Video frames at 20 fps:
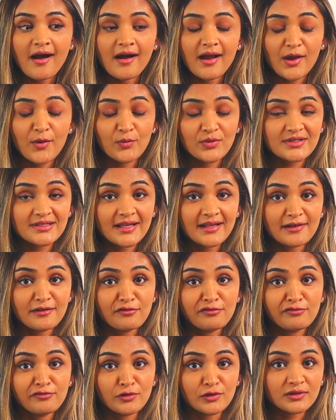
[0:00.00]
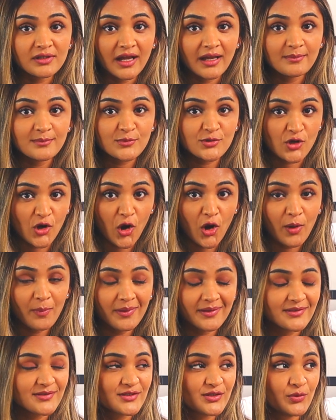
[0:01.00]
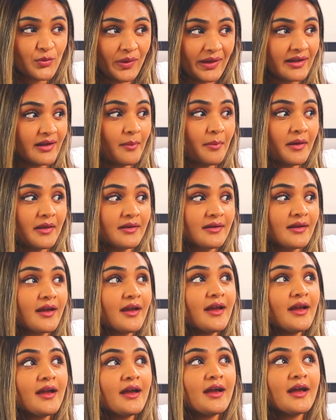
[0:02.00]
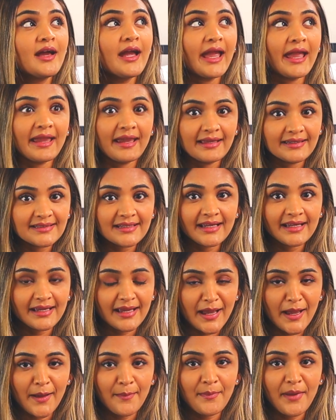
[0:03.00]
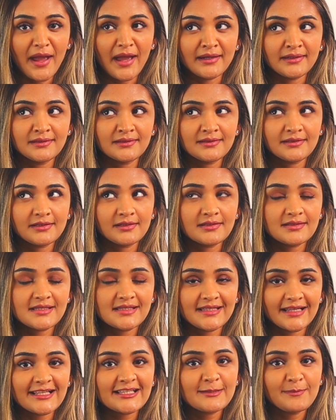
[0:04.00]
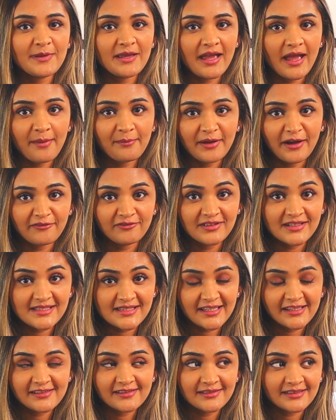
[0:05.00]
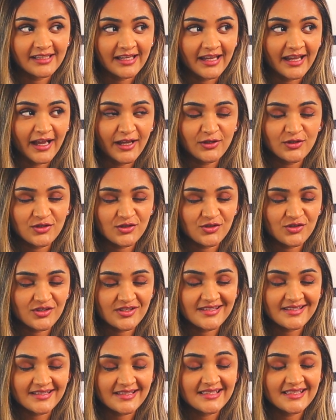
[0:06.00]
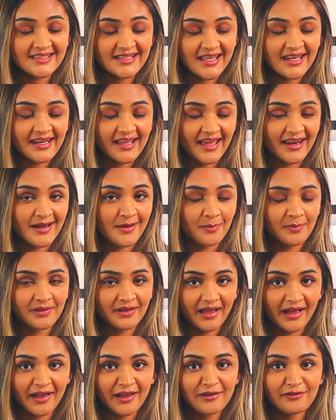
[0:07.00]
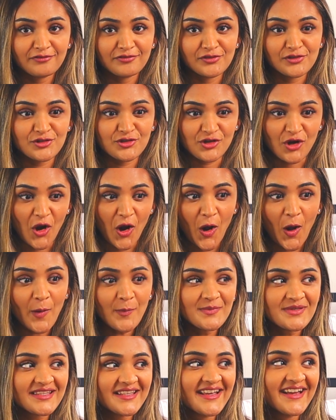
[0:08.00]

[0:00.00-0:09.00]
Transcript: It was like a full-time job. I used to wake up at 8 a.m. and until 6 p.m. every single day. I used to just sit and apply for jobs.